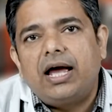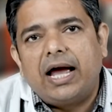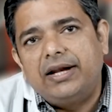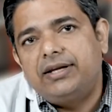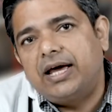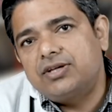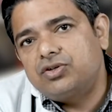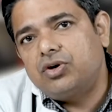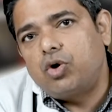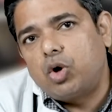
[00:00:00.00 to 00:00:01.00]
and
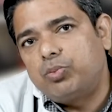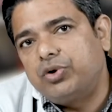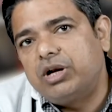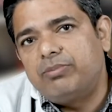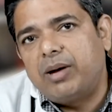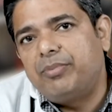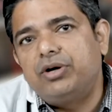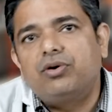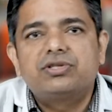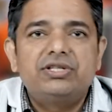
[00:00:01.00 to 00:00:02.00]
extracorporeal
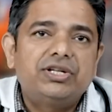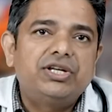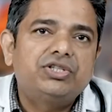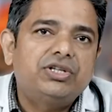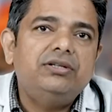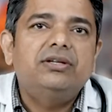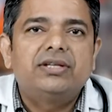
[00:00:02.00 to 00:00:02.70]
membrane oxygenation,